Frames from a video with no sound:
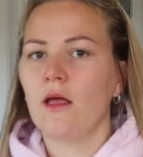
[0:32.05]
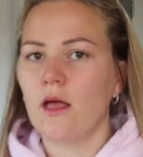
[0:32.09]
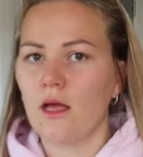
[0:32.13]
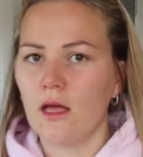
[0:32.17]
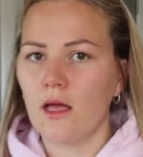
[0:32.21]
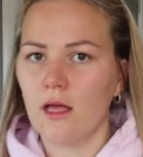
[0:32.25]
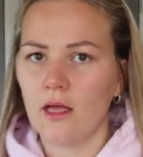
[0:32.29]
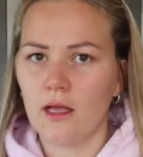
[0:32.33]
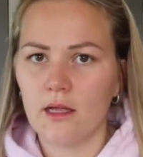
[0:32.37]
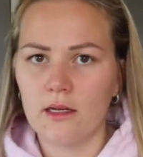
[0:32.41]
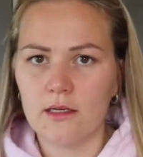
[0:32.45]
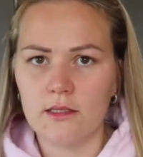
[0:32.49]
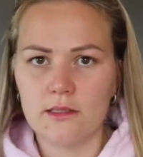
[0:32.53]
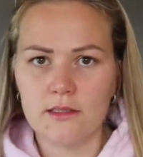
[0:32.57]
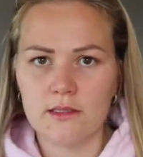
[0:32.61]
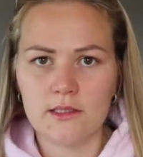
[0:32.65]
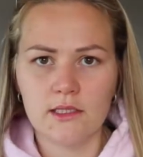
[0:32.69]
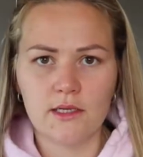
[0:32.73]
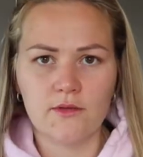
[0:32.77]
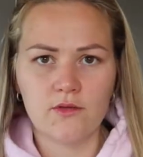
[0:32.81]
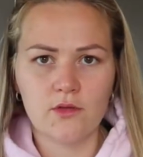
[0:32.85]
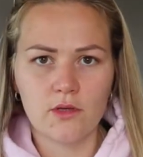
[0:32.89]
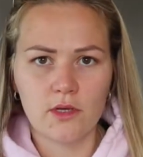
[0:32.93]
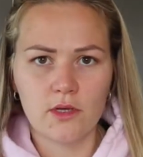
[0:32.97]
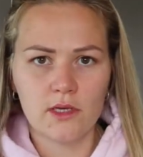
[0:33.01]
And
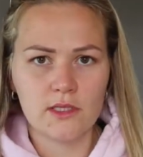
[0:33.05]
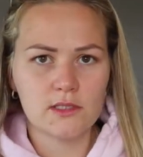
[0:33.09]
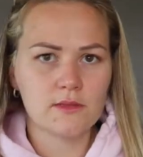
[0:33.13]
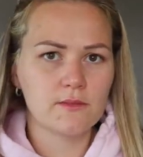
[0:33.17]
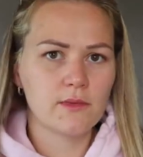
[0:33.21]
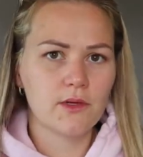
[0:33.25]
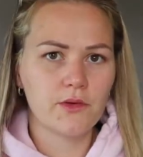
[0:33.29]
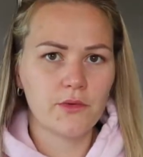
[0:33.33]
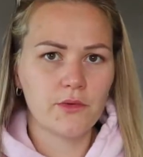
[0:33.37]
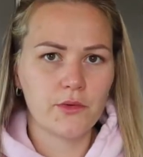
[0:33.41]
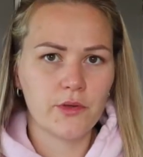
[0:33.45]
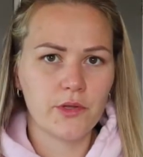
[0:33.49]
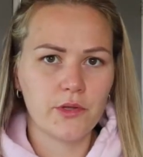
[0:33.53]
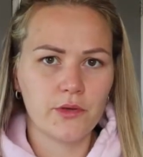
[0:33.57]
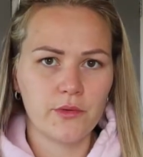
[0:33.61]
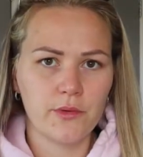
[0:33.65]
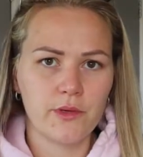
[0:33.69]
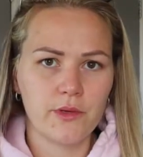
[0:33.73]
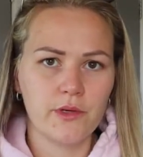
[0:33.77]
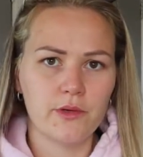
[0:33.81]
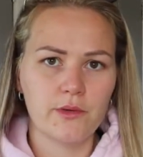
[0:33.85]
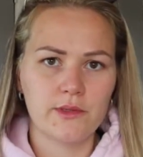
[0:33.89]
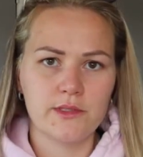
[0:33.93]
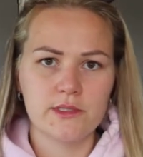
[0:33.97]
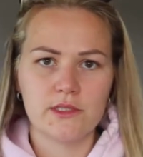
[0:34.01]
if you hear some little
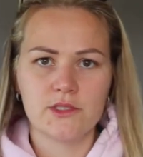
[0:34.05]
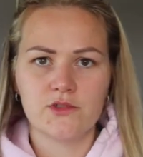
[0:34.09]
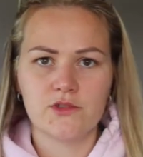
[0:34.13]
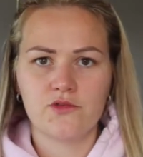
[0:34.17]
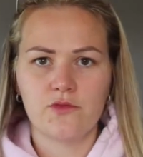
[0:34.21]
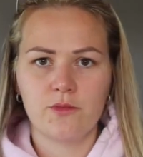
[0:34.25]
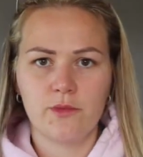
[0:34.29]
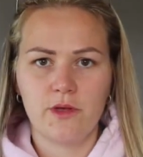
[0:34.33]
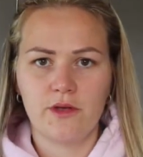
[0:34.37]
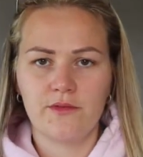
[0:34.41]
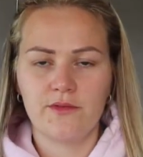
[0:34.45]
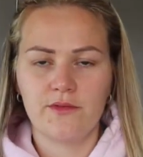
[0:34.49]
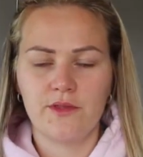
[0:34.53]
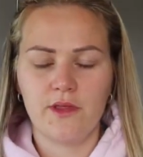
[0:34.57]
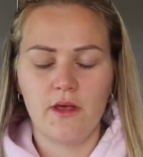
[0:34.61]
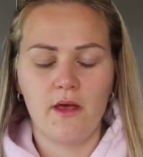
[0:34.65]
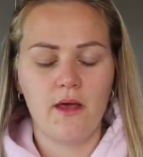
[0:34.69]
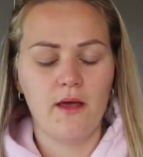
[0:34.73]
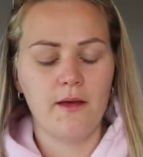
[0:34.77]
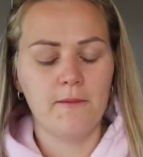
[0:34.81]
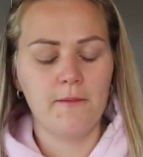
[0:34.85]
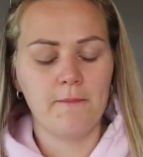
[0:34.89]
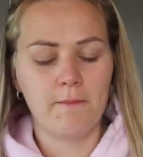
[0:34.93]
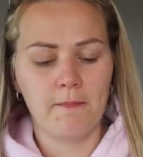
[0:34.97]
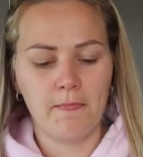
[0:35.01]
cooey noises from over
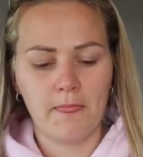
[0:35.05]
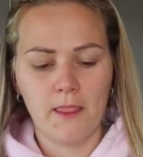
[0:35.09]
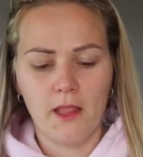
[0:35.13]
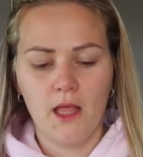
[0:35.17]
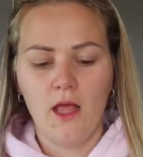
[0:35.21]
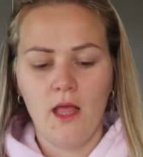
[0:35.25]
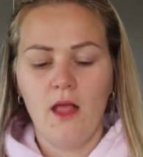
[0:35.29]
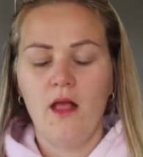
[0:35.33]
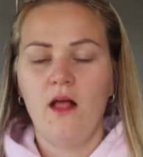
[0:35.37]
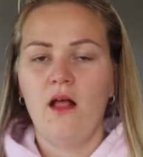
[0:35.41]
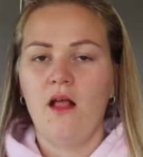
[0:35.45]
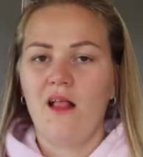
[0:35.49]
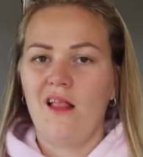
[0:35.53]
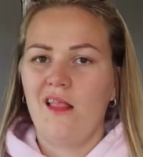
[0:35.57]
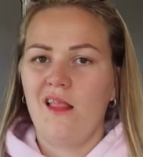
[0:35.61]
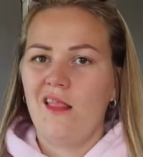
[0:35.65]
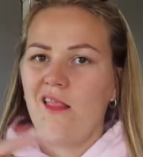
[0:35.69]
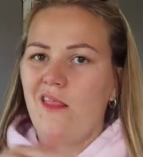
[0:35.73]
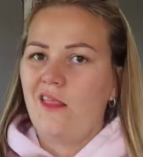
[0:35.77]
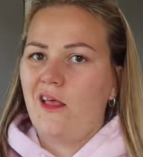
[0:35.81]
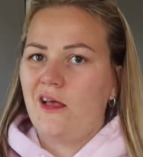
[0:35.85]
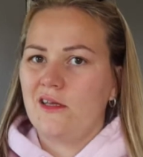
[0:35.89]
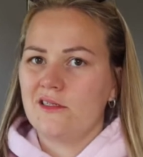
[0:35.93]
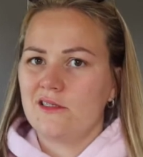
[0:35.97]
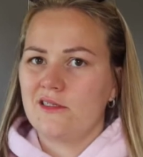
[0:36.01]
there,
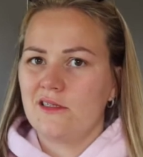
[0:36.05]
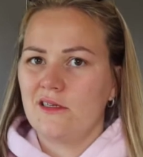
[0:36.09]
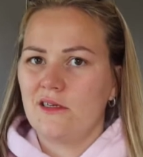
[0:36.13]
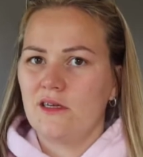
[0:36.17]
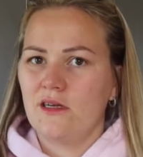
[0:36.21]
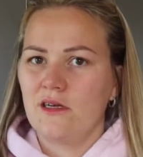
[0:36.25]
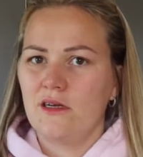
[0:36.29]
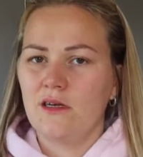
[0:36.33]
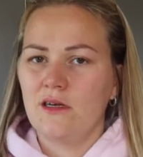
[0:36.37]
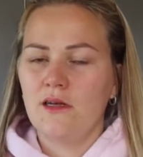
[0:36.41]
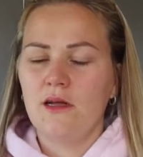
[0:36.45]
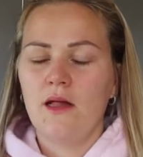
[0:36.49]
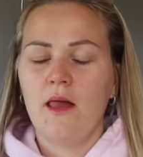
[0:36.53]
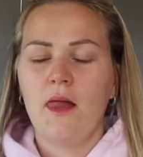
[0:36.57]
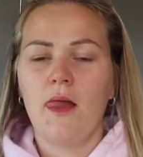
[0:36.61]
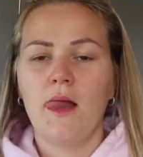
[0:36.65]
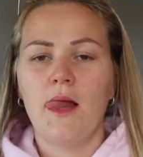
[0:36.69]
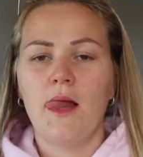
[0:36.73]
that's her.